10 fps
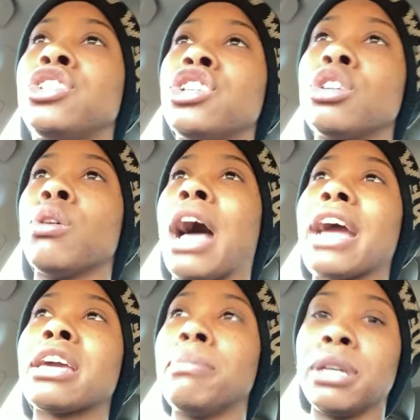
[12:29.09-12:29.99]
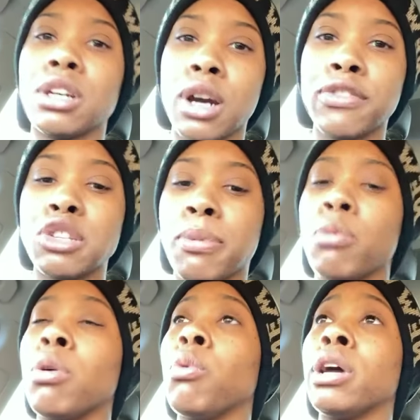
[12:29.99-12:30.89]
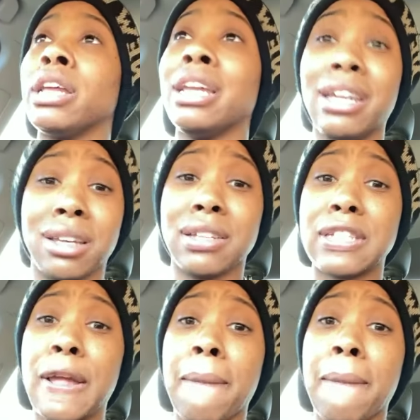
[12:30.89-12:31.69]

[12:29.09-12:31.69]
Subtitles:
just so I can be comfortable with what it is.